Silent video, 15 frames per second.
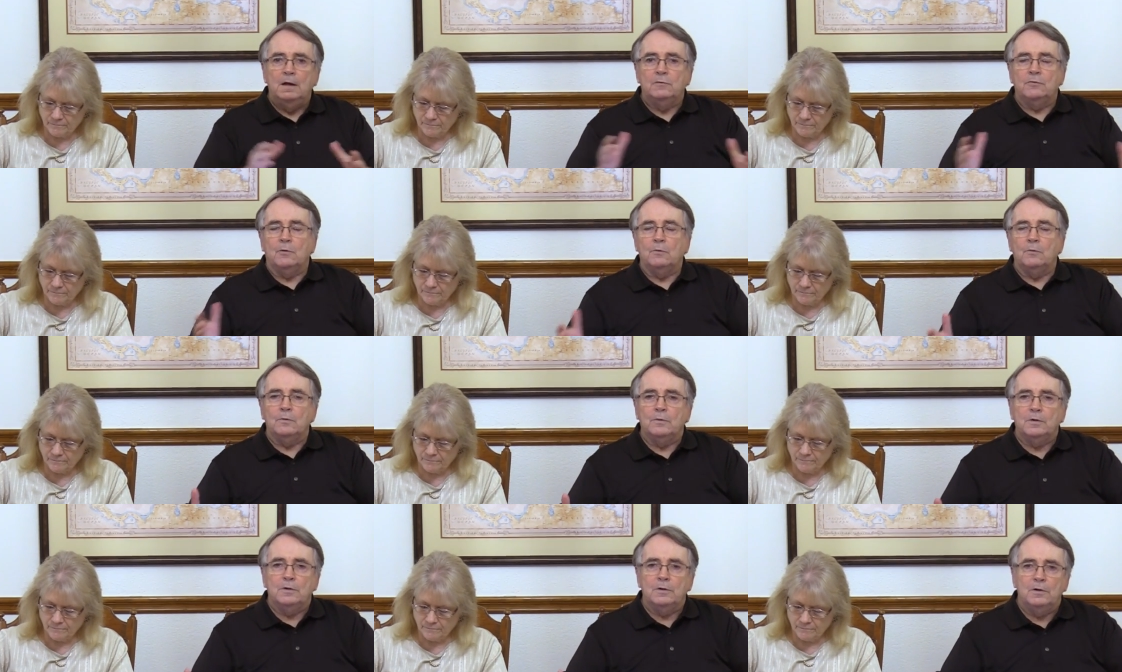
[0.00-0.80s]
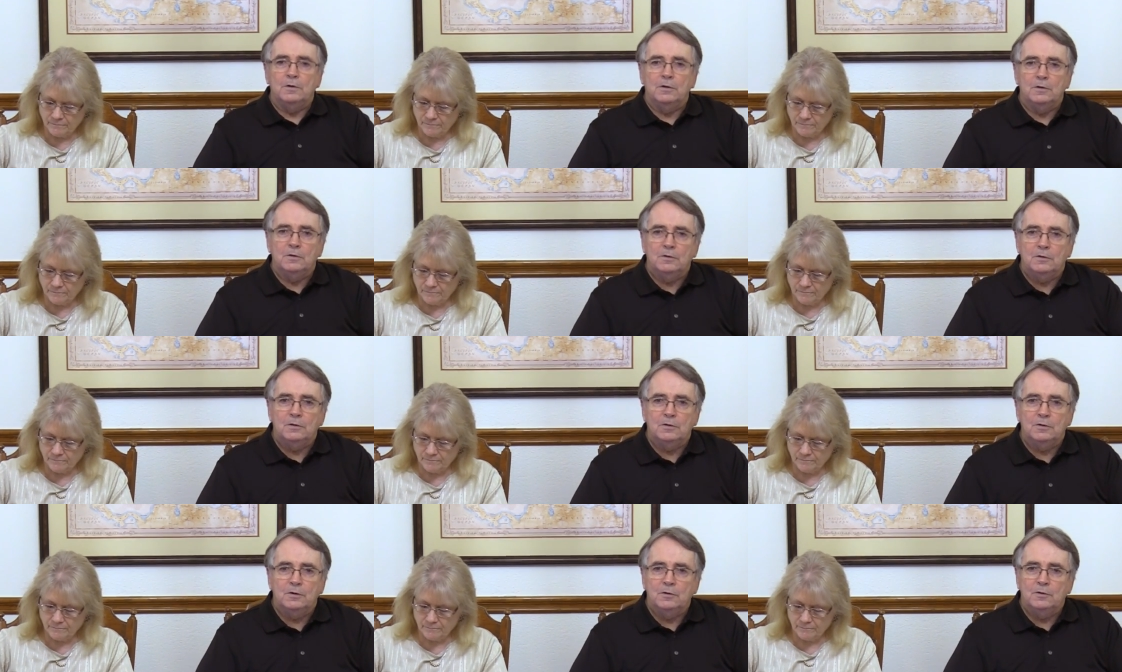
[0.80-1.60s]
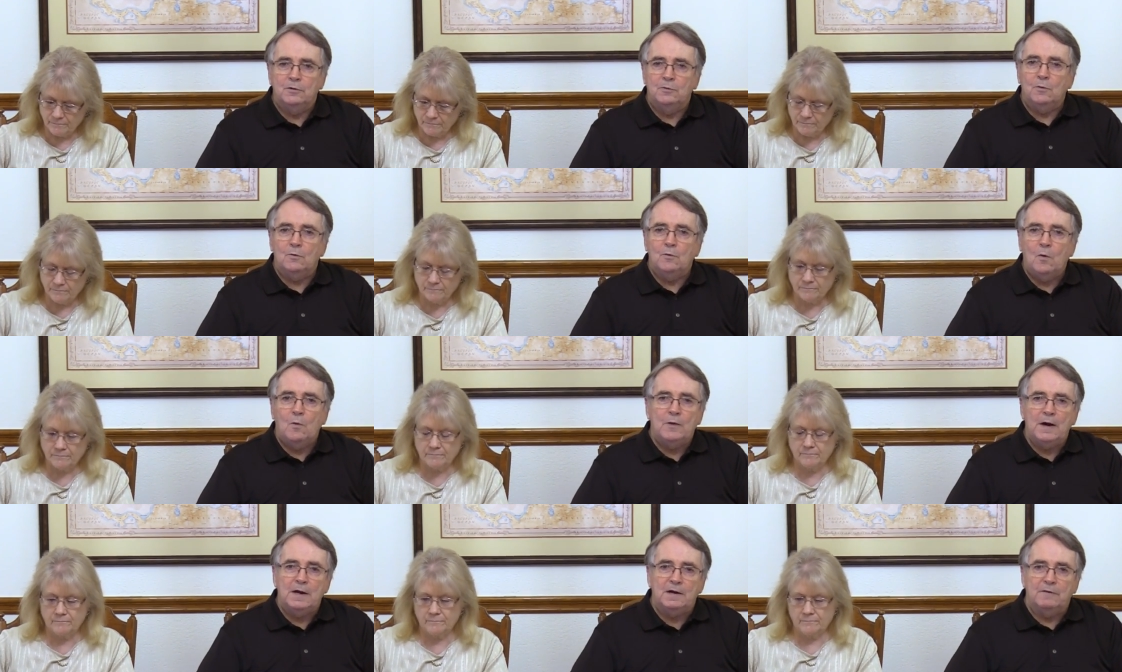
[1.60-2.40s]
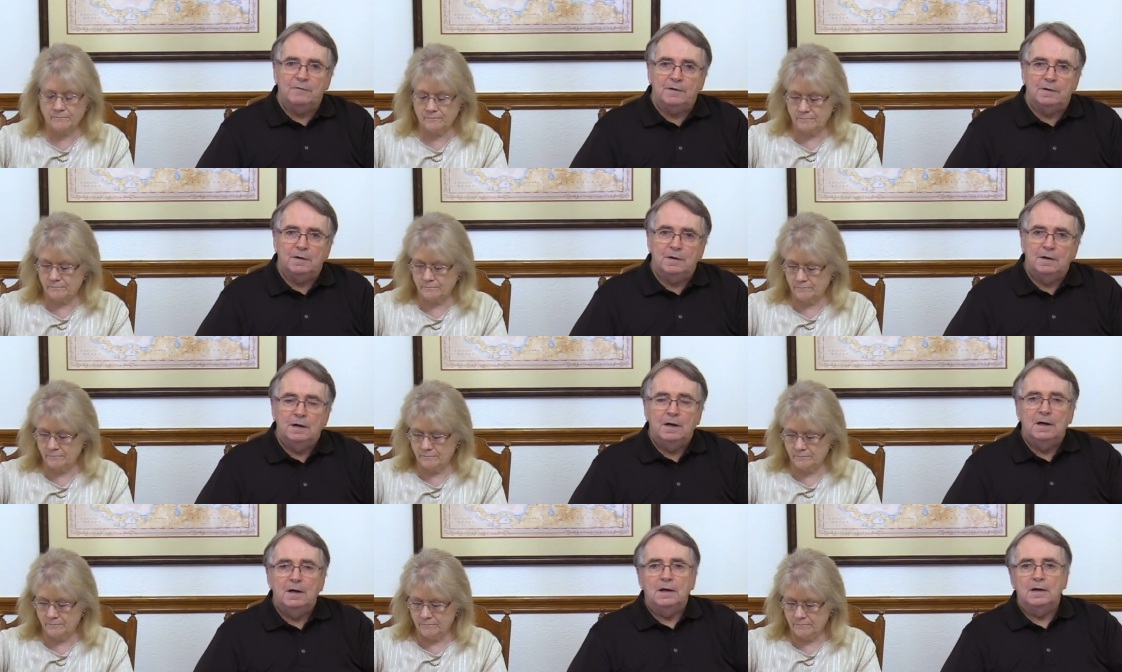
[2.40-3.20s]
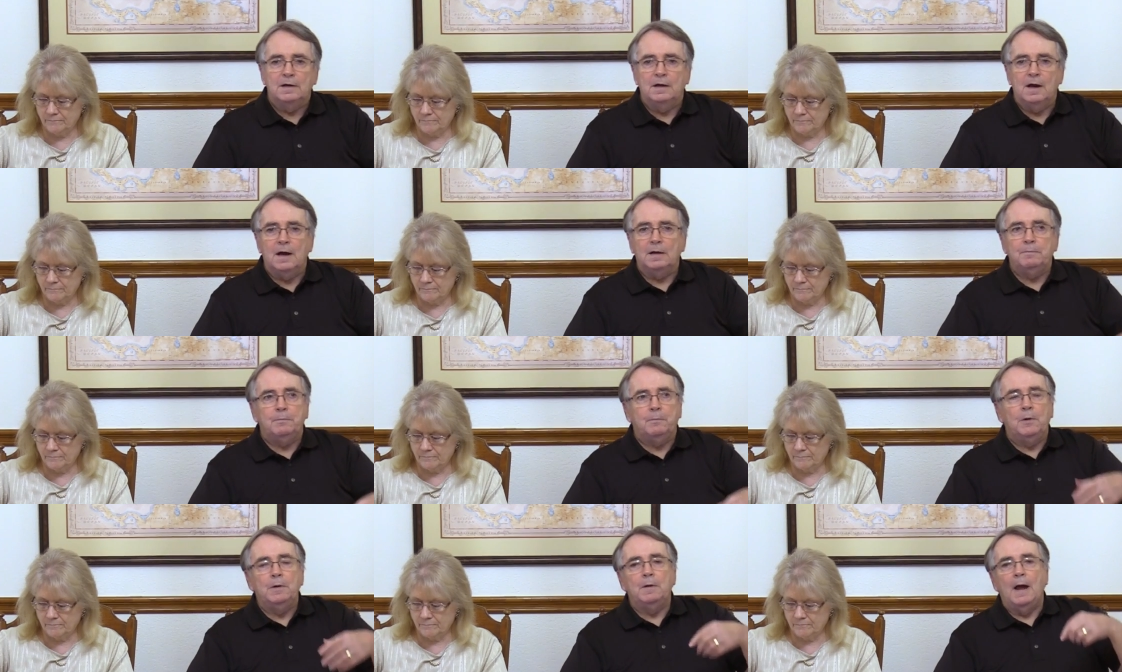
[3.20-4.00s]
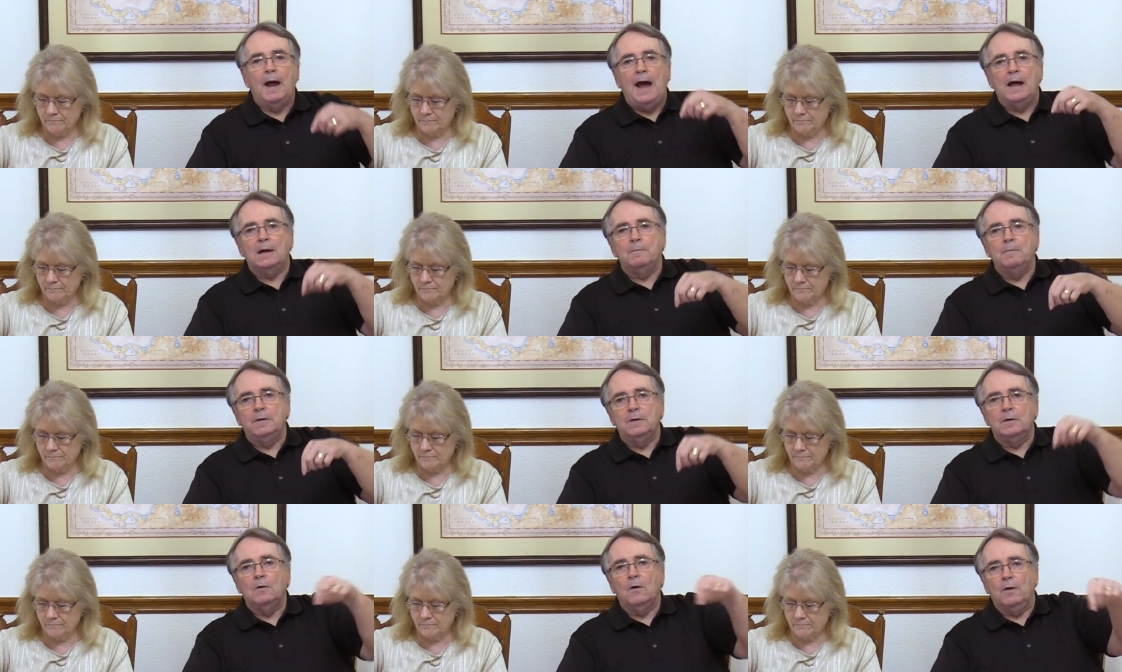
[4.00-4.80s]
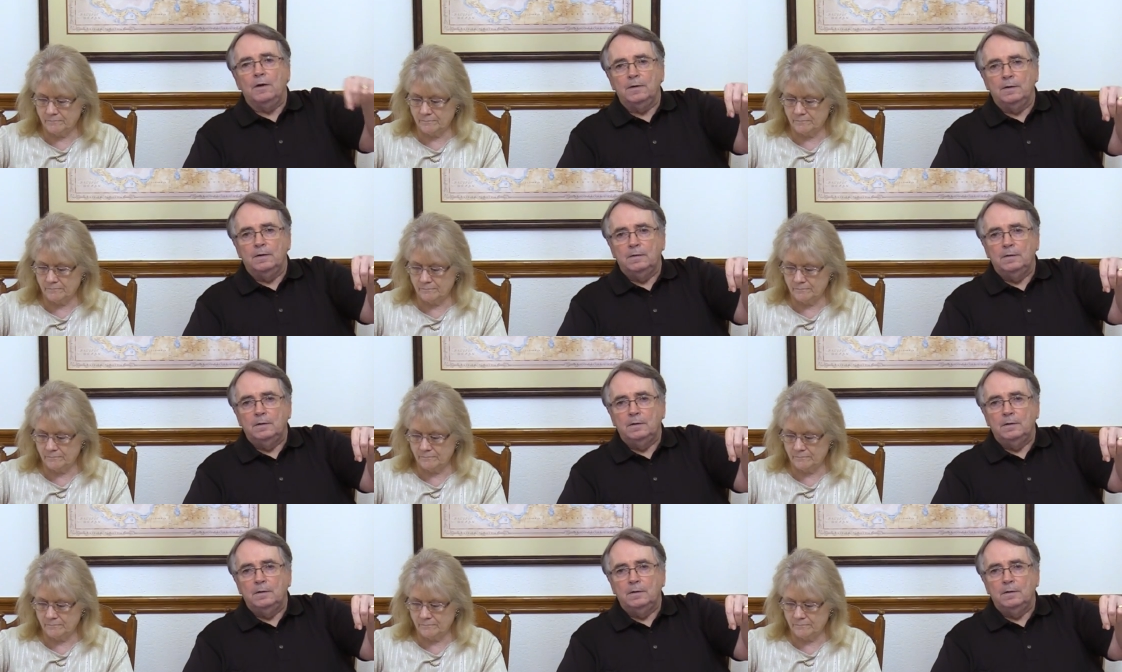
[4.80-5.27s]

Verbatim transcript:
Speaker 1: So you don't own any of it. God put Adam in the garden.